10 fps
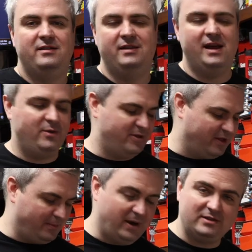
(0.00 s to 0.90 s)
Now with all
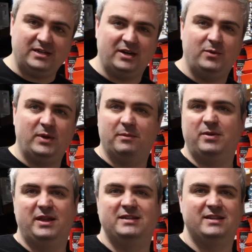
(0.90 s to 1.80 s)
the parts here, we can
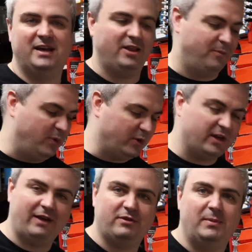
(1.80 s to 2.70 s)
put this together, but we're
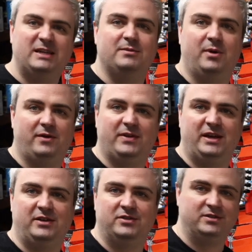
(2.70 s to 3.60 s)
going to have to make some
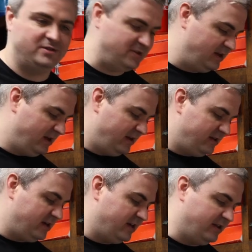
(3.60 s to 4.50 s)
modifications
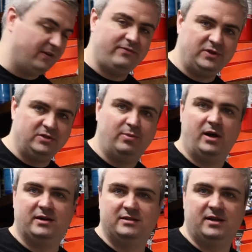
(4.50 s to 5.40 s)
to the fuse
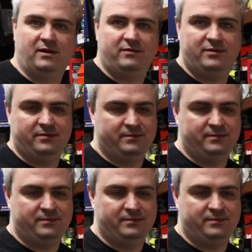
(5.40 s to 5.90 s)
block itself.